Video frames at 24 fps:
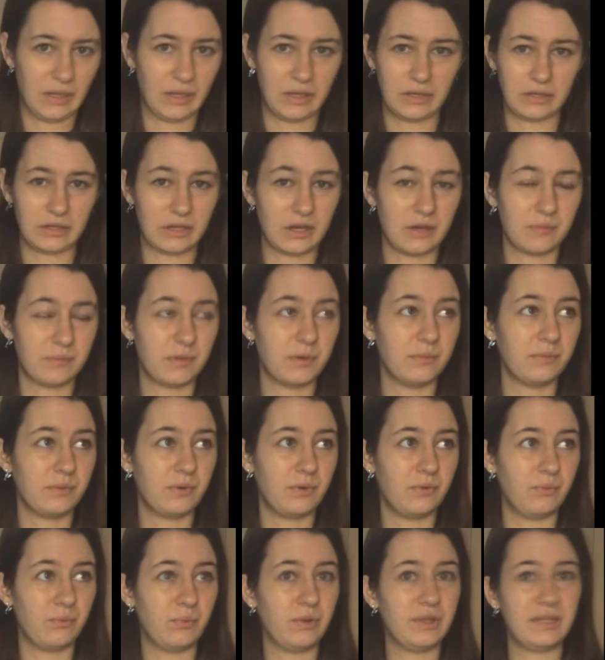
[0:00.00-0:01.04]
I can't
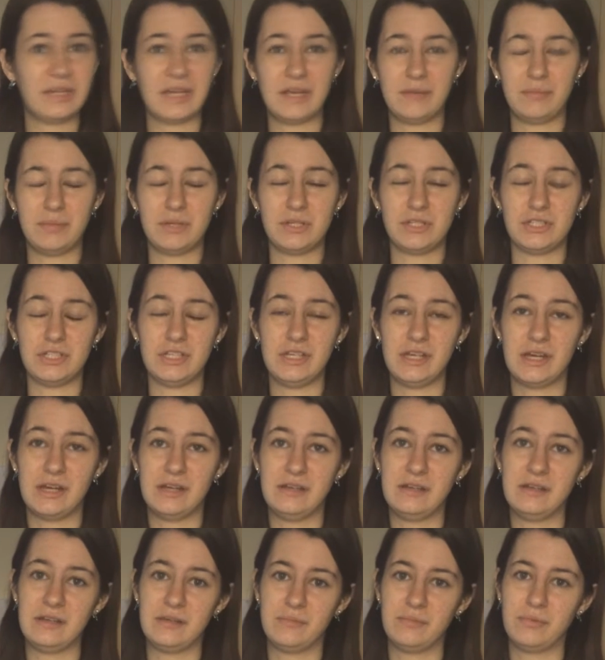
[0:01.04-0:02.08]
remember when they pitched the
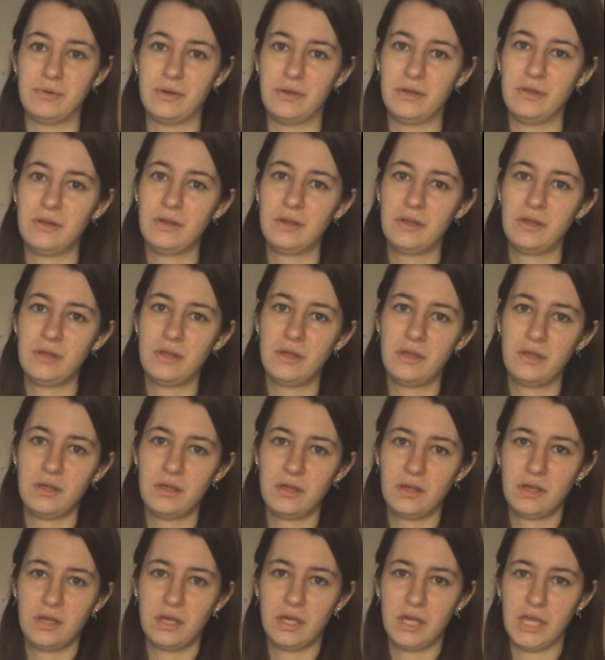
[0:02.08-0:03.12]
idea, but
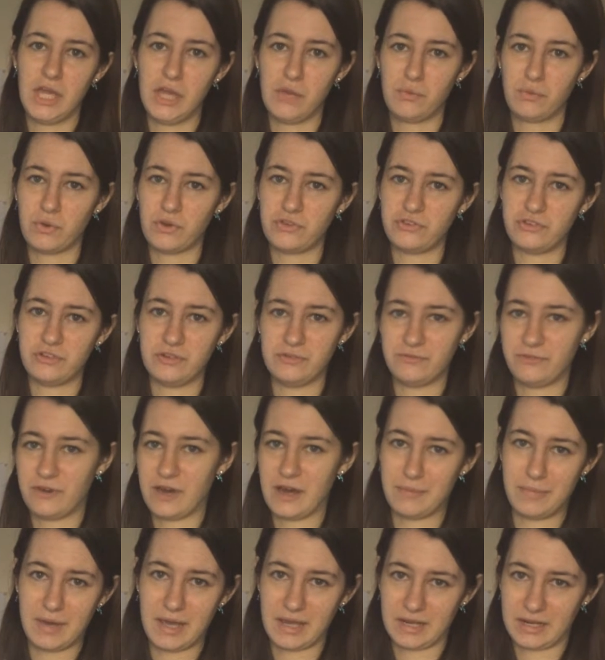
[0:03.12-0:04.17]
it wasn't
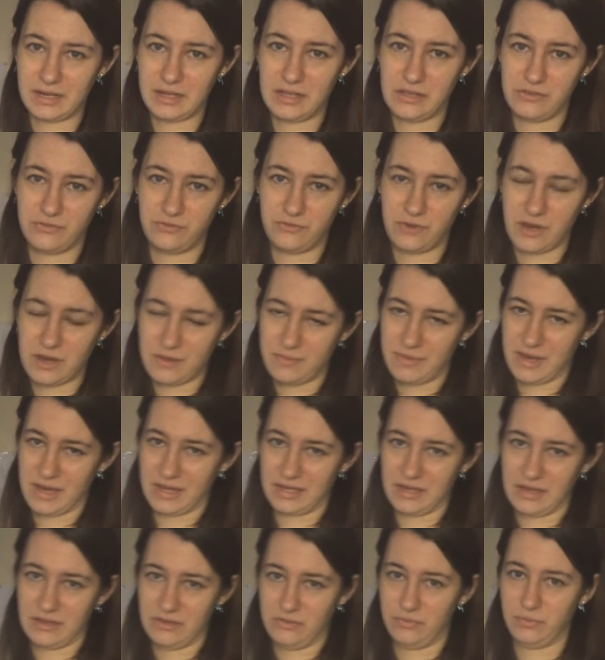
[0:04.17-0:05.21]
as far
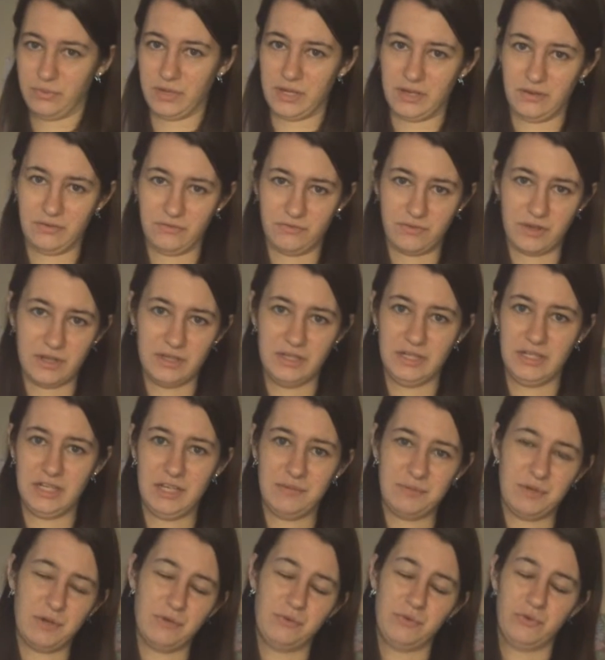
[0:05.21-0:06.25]
back as when Finding
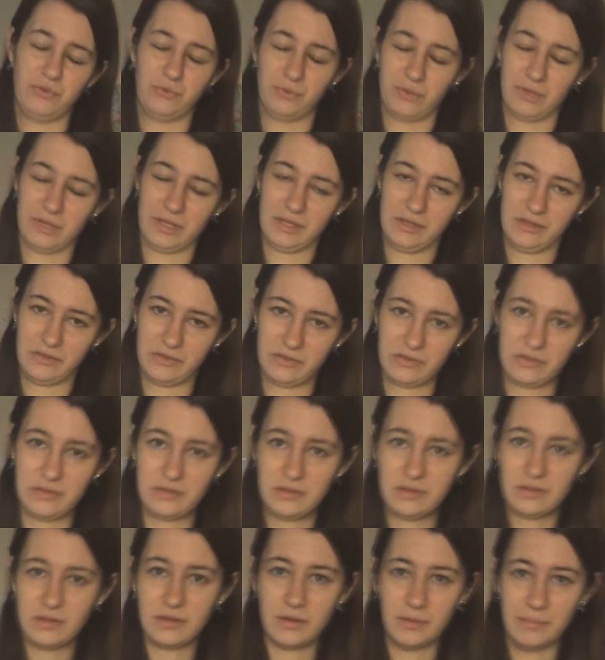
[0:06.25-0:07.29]
Nemo was released,
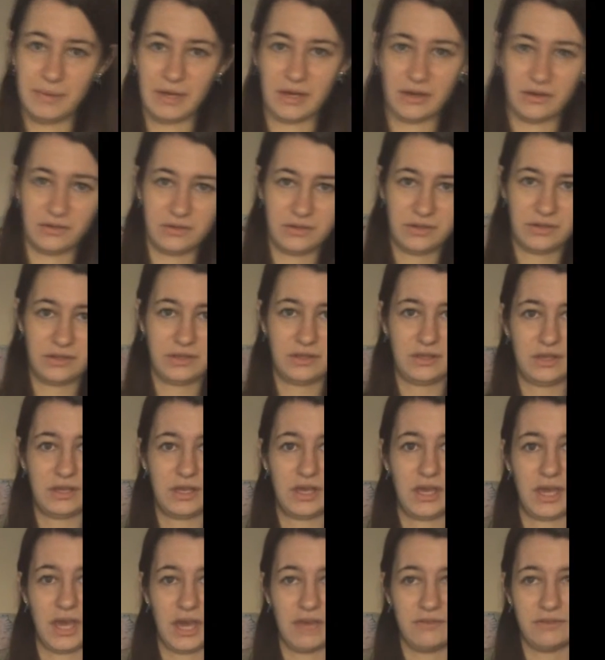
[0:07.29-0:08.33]
about
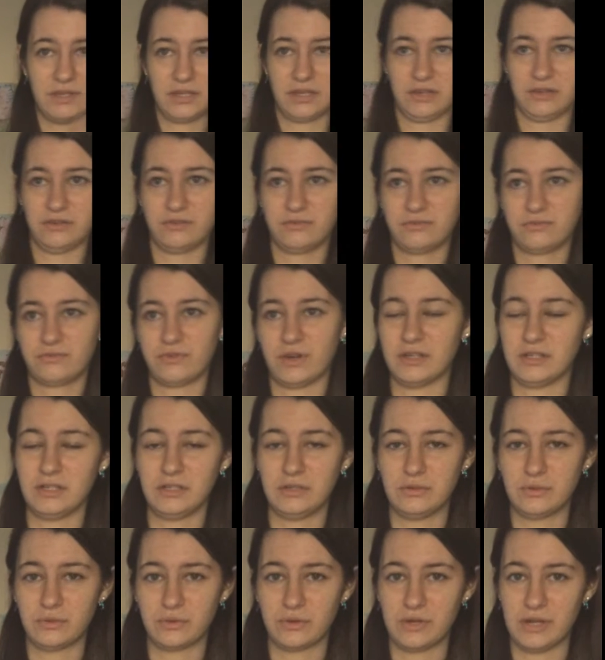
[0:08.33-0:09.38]
having
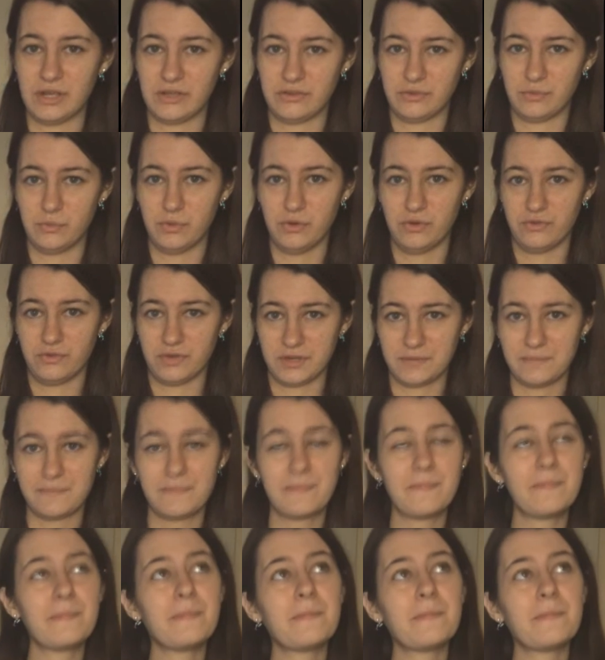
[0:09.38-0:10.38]
Finding Dory as a movie.